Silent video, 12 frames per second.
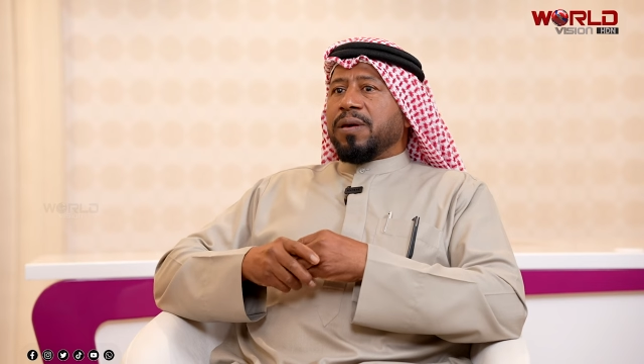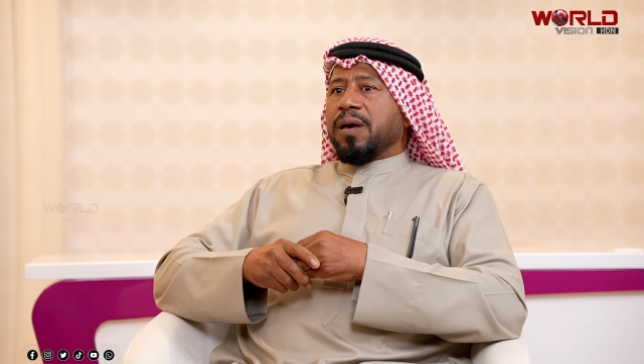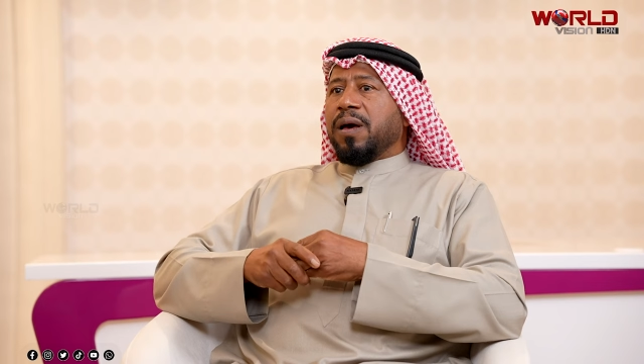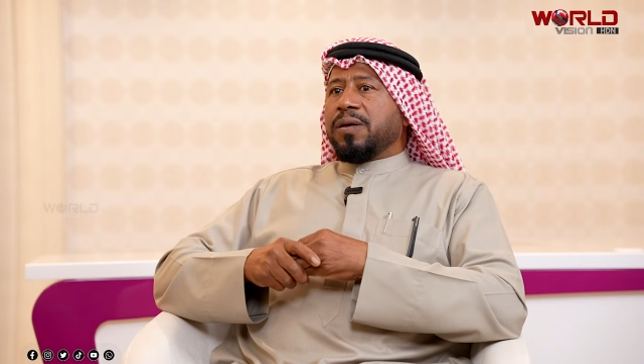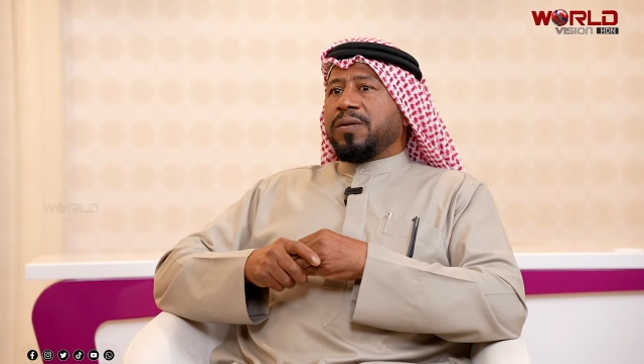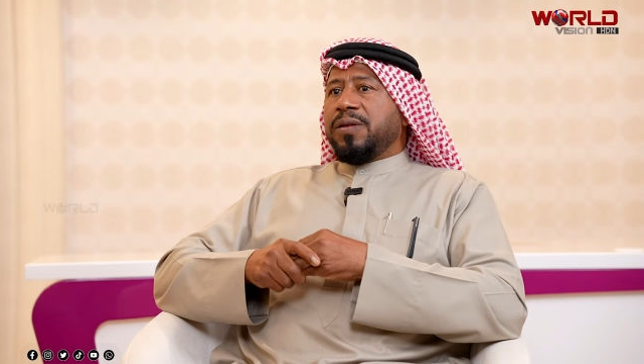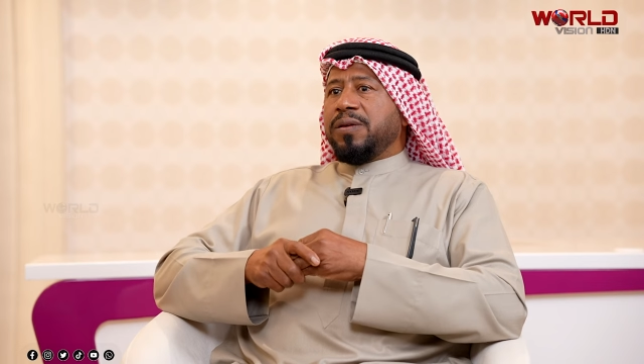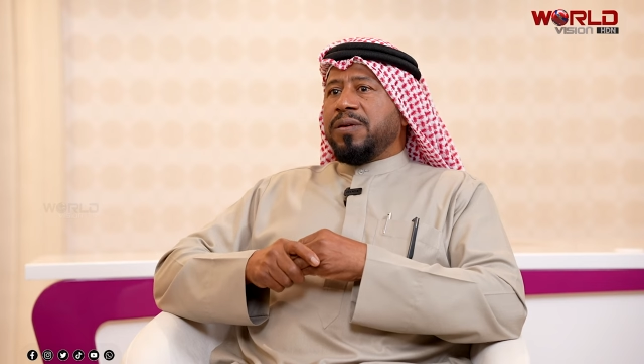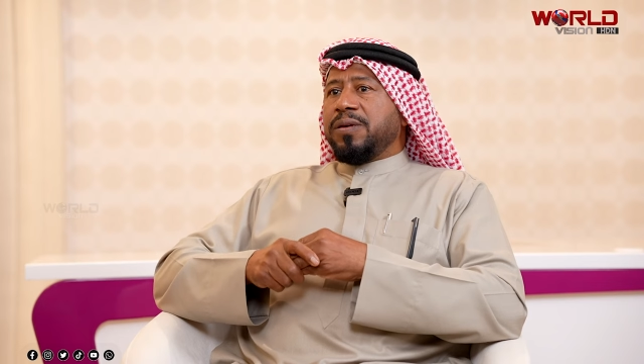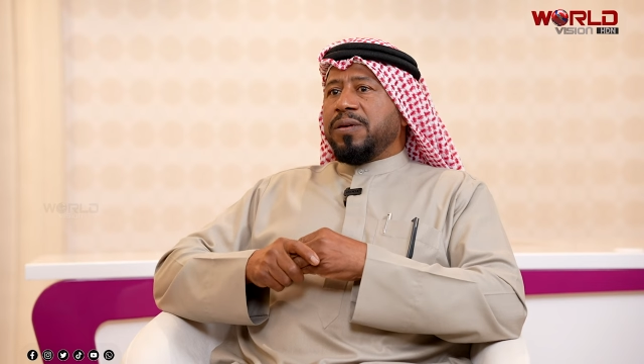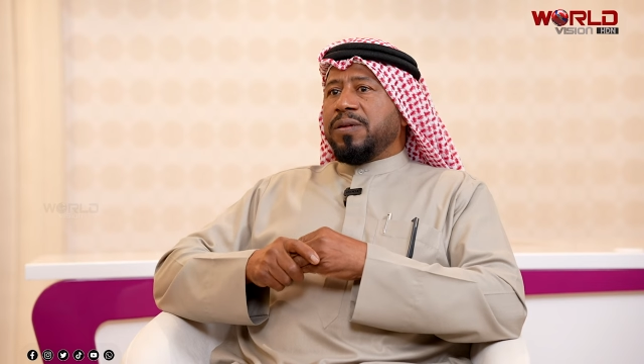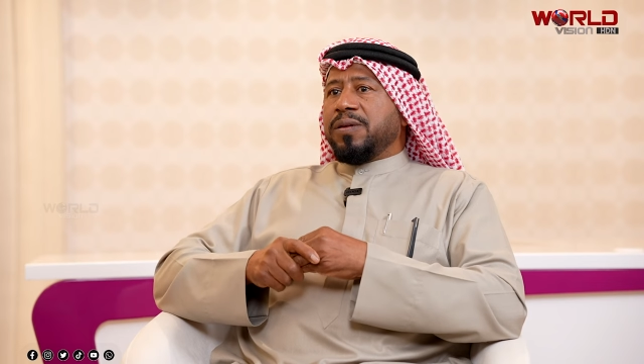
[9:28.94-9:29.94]

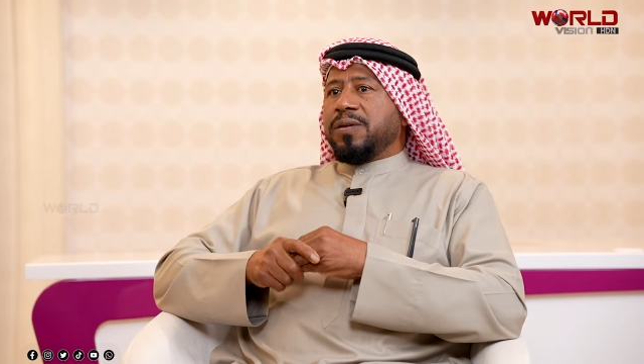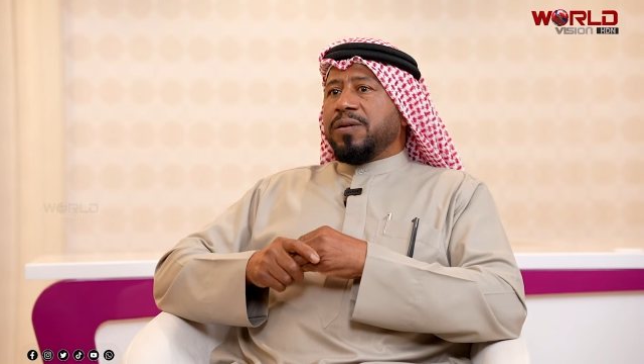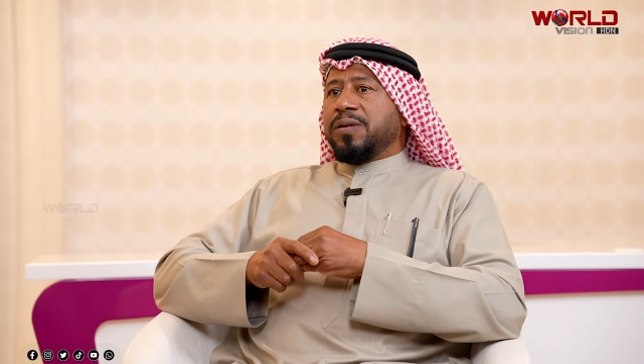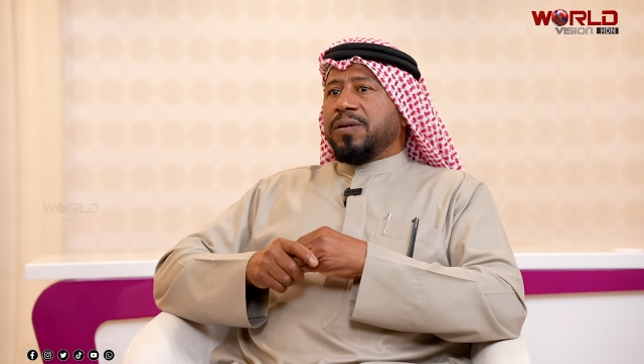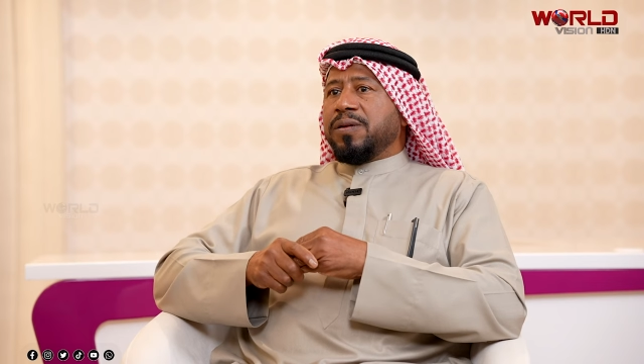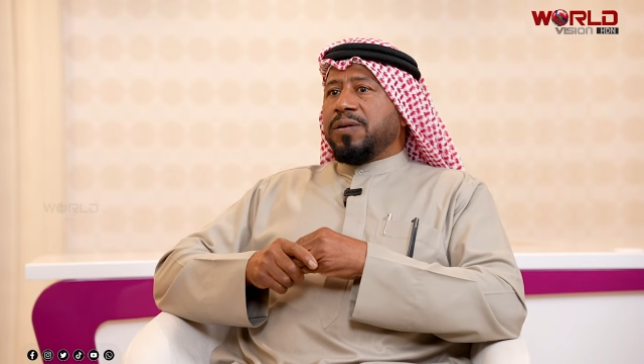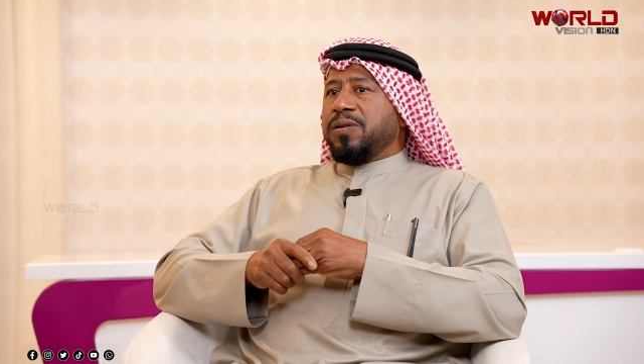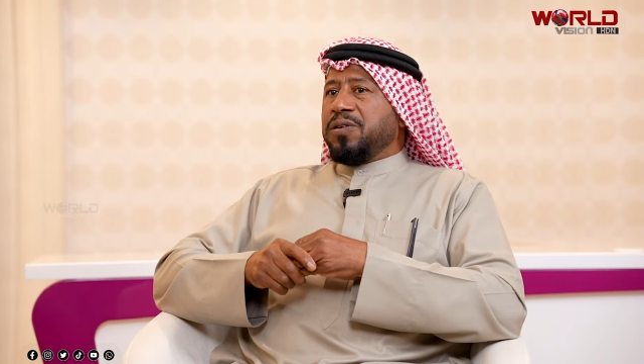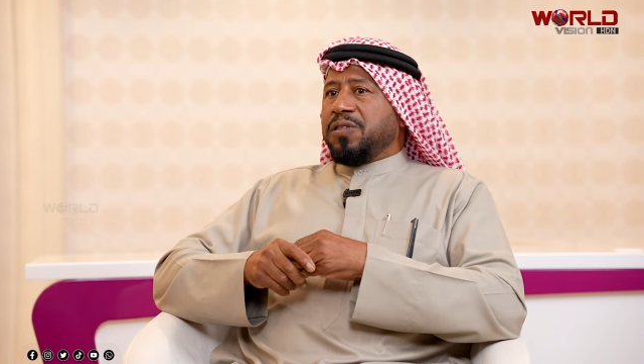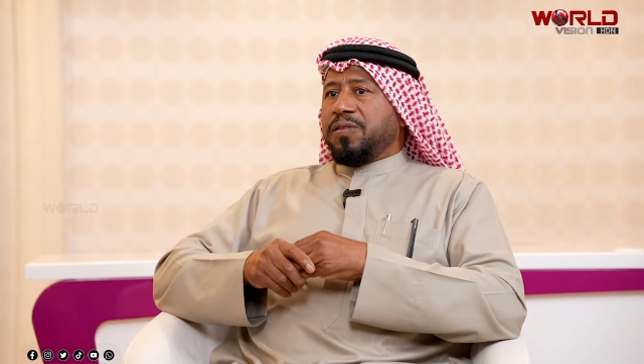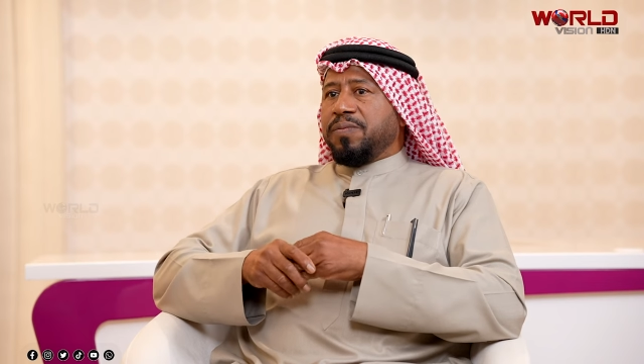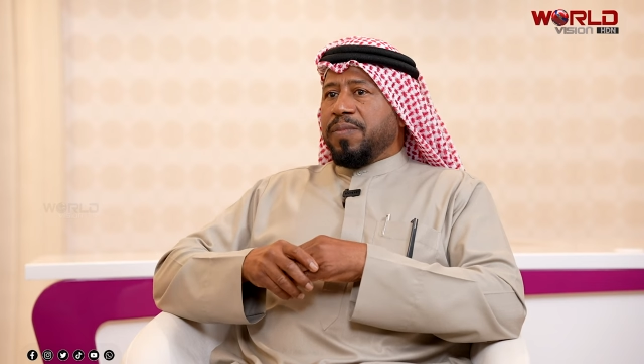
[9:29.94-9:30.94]
Actually,
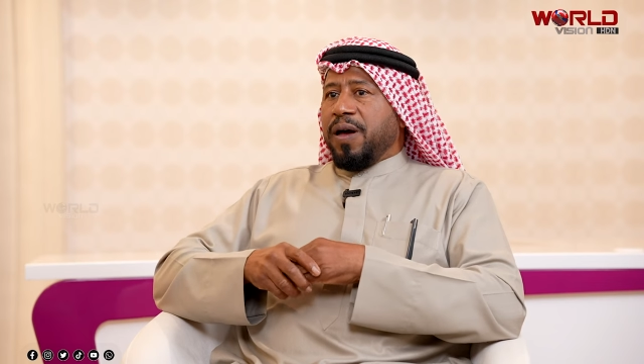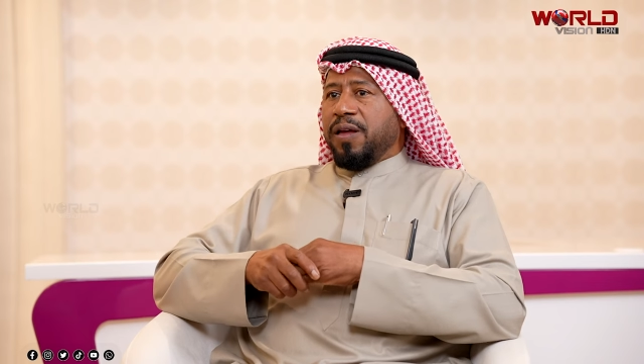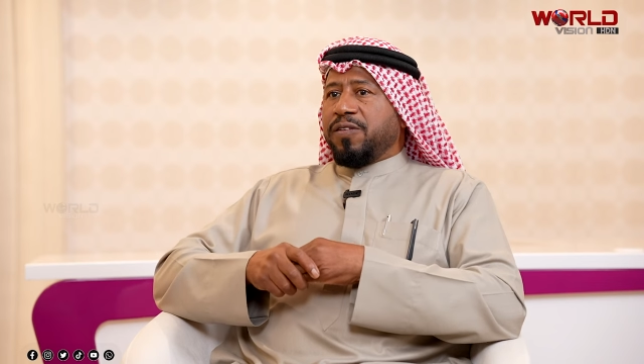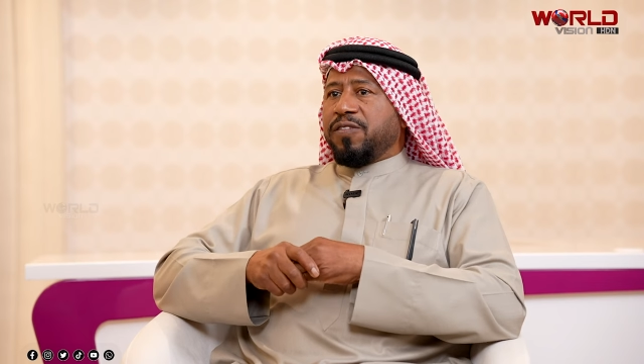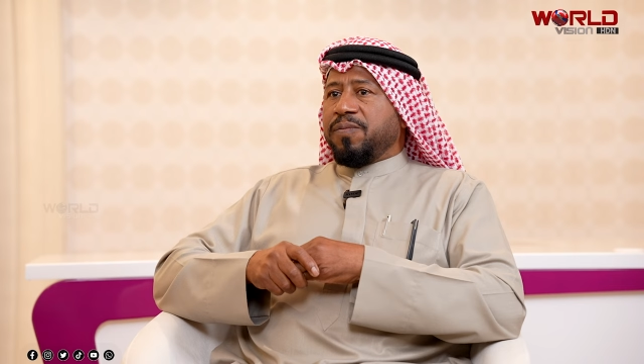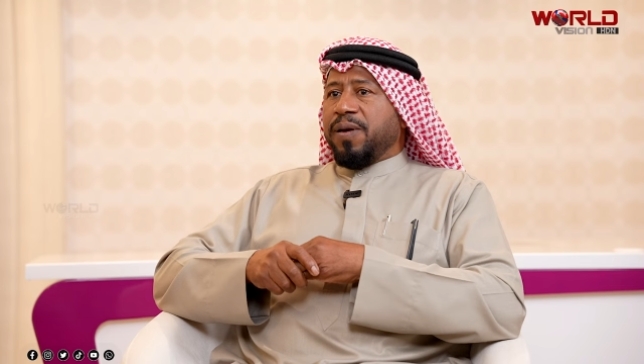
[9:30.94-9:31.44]
not much,